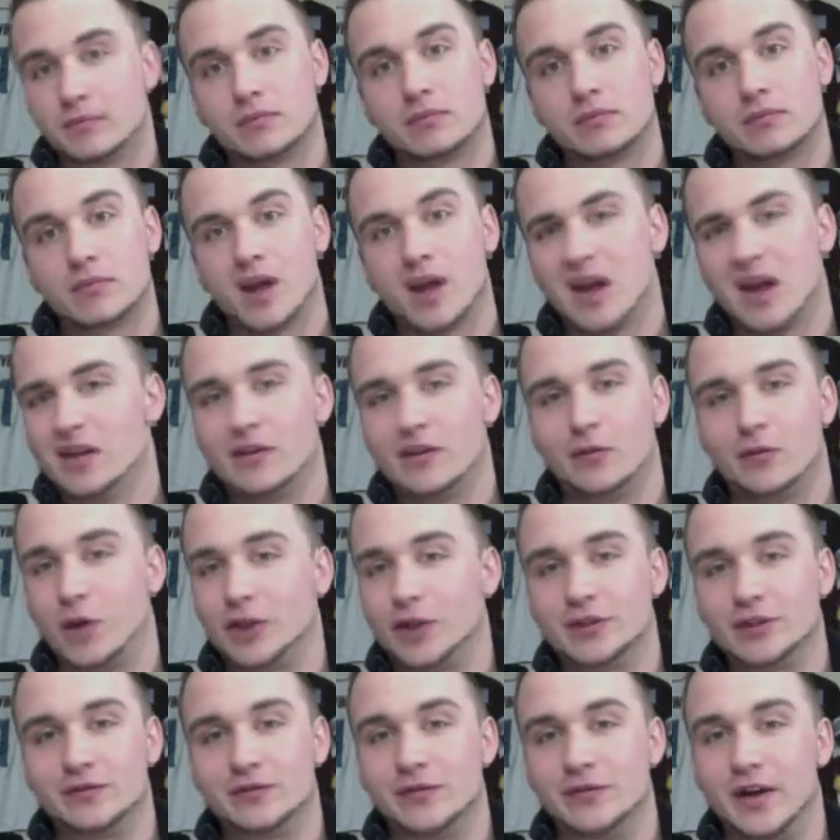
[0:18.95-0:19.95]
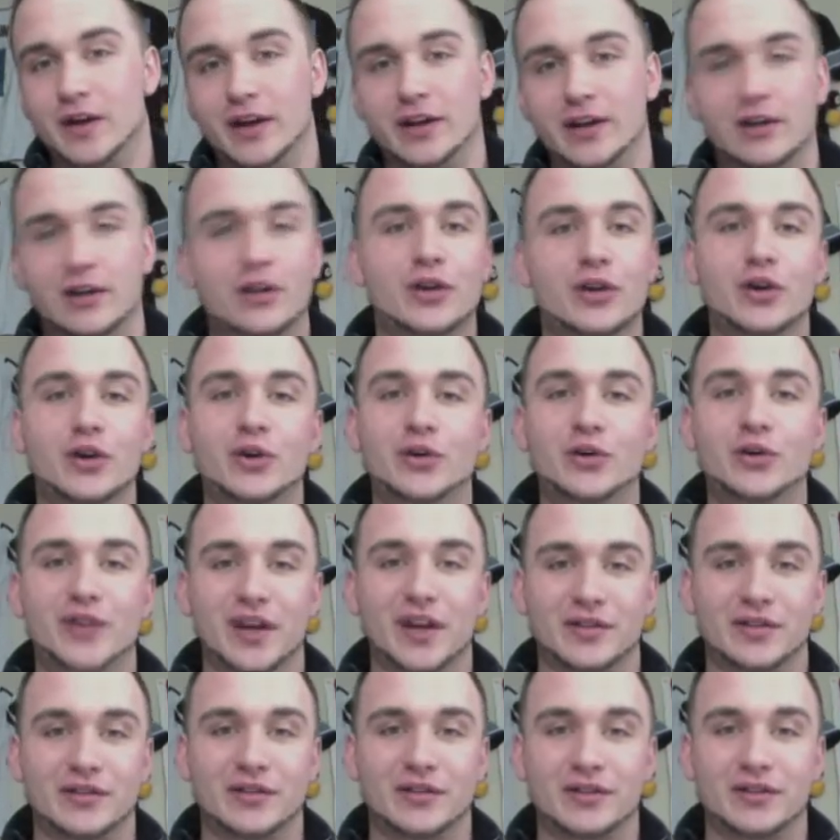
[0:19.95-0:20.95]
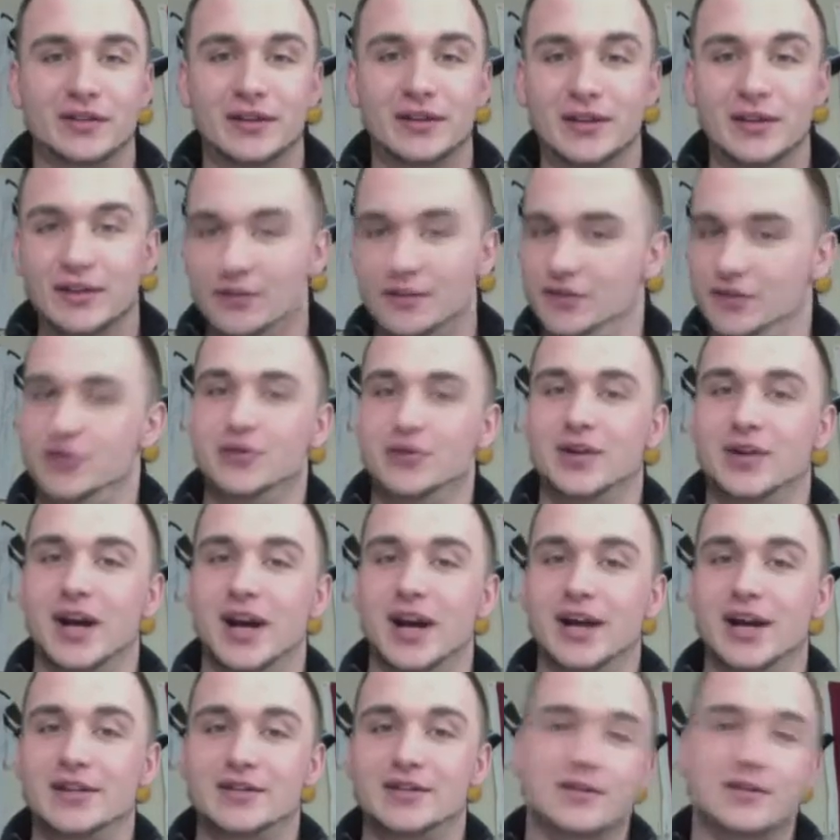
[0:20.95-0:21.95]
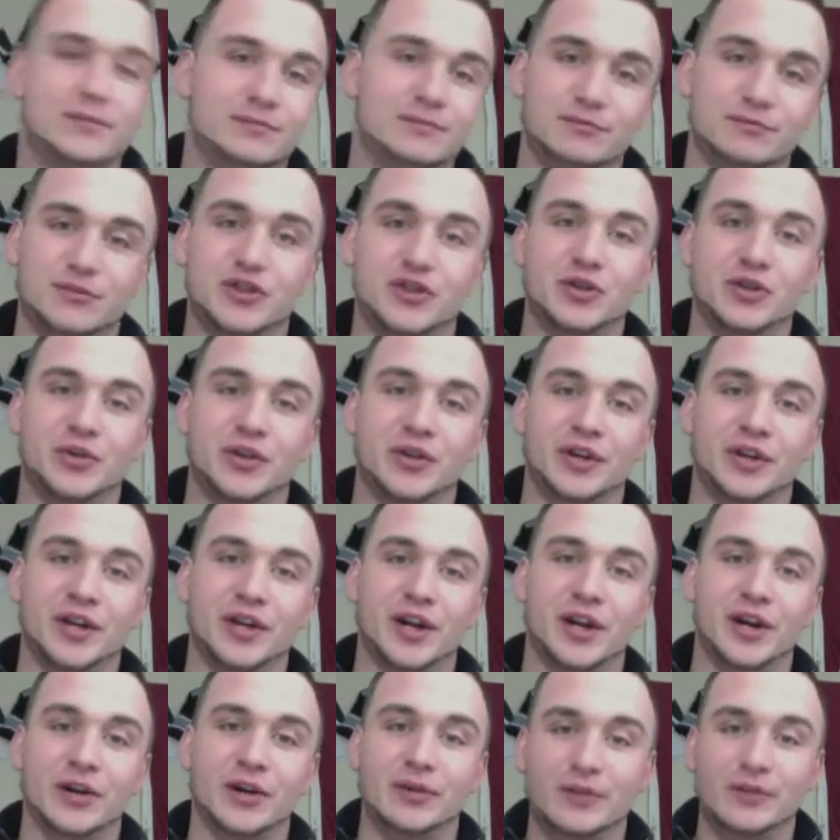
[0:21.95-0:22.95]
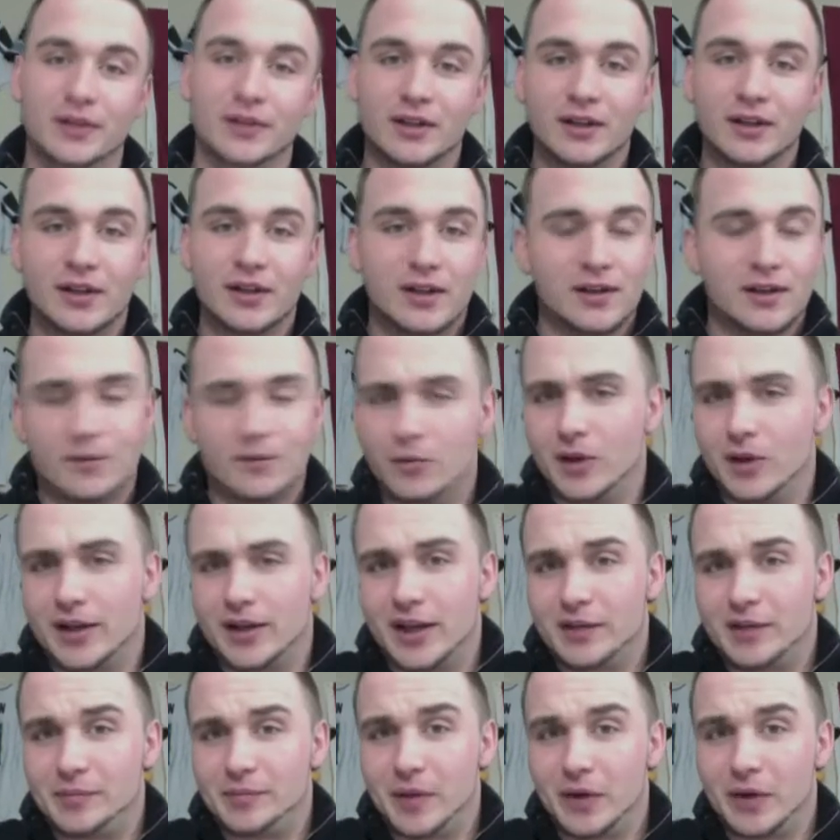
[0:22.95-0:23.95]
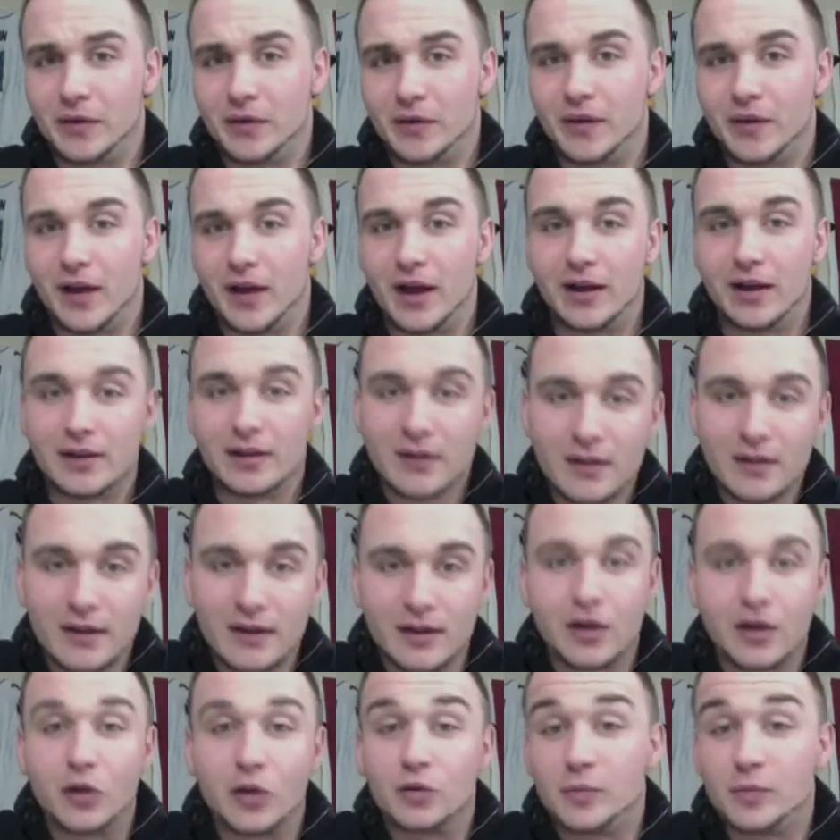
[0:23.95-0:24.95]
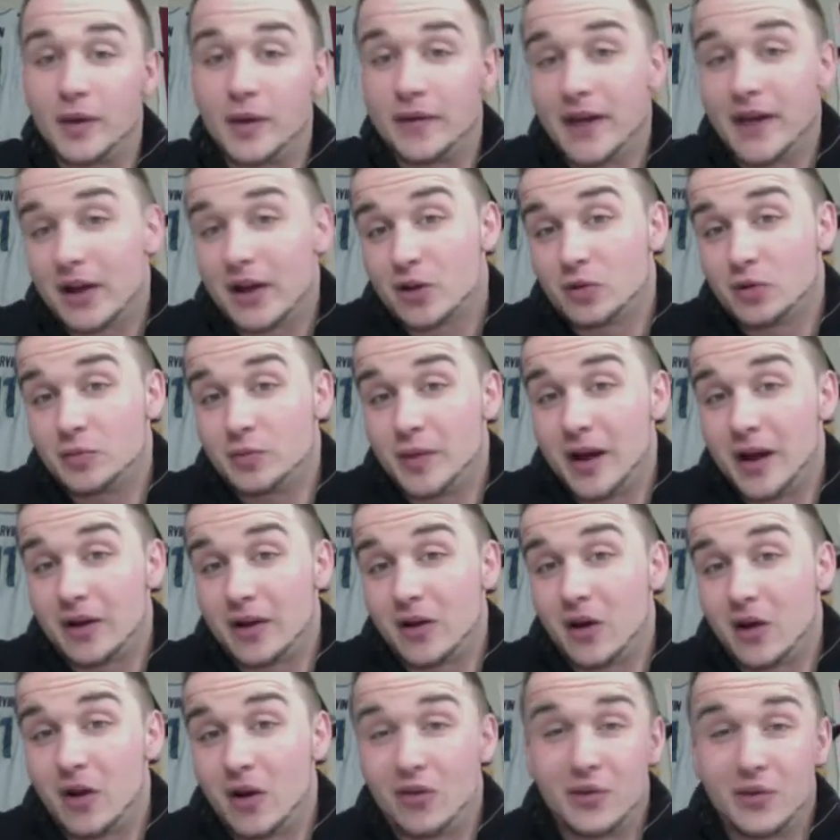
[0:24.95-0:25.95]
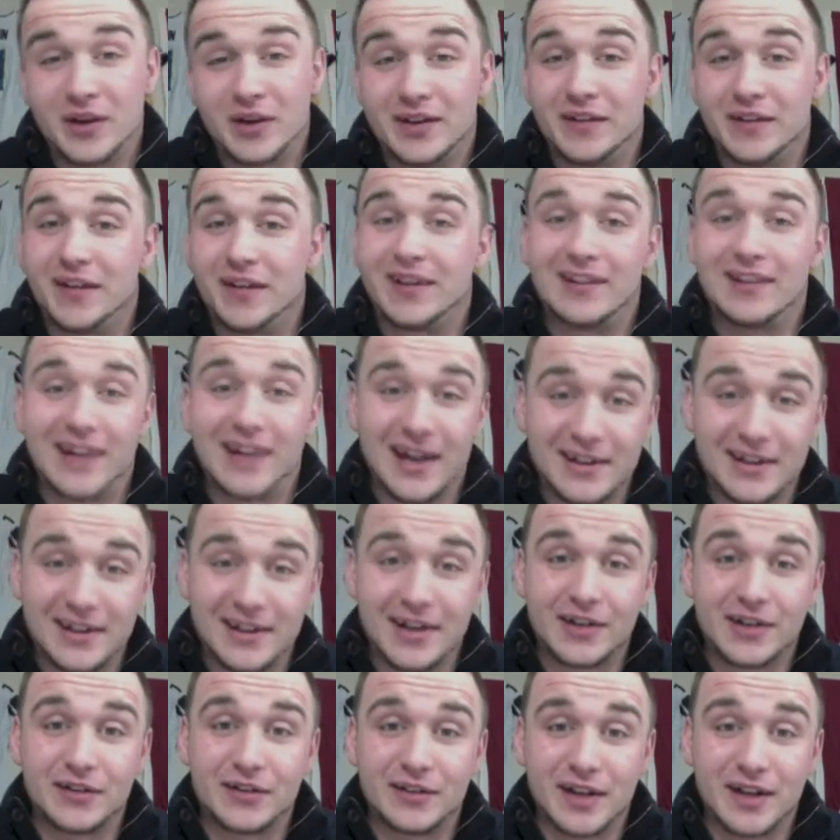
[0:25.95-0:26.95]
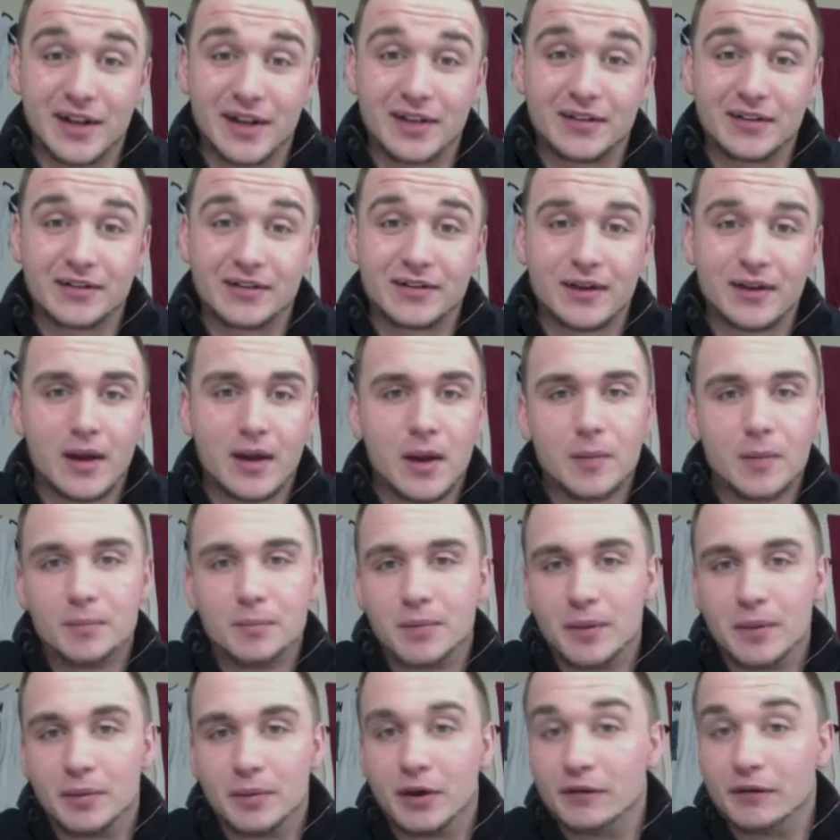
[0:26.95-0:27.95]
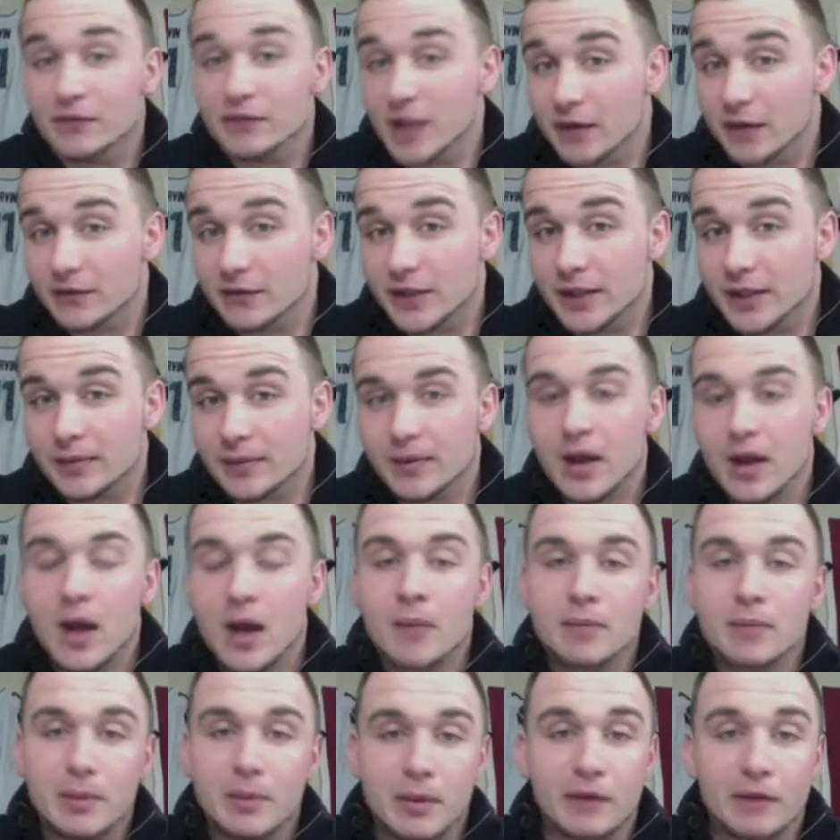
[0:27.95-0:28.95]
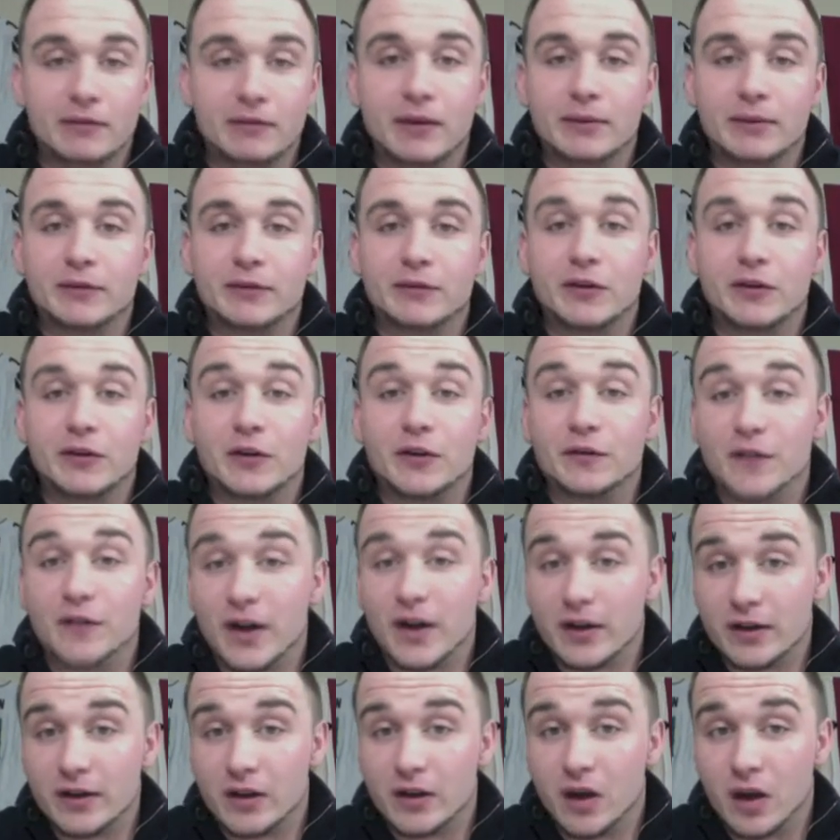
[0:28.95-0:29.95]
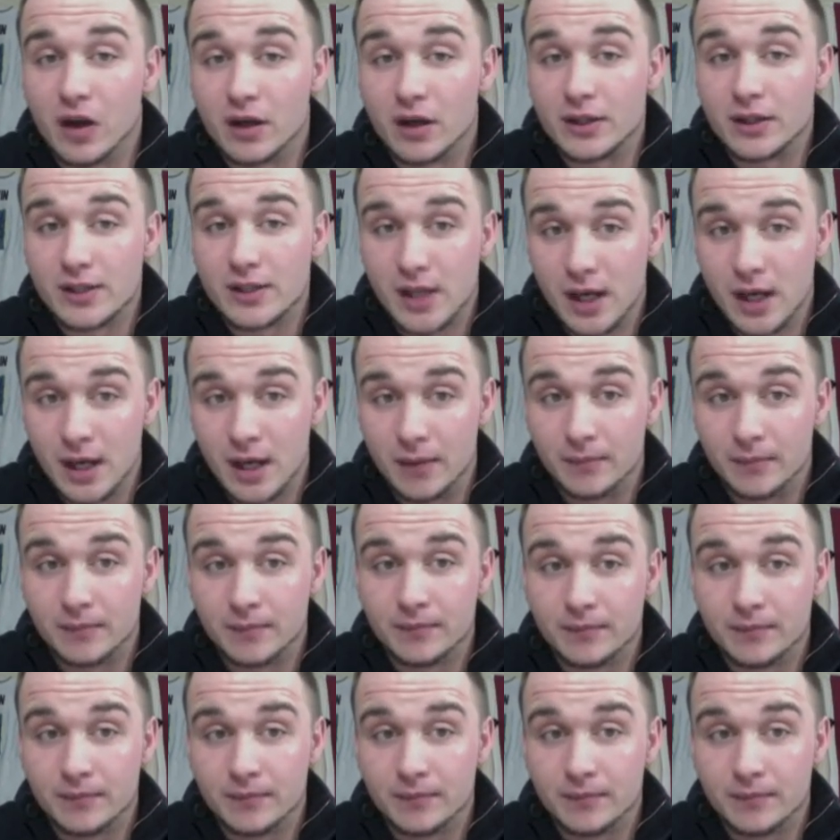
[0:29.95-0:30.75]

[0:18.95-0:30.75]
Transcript: I love watching fighting. Who doesn't? Two guys duking it out. What gets better than that? That goes back all the way to the gladiator days. People have loved it. People have loved it for a very long time.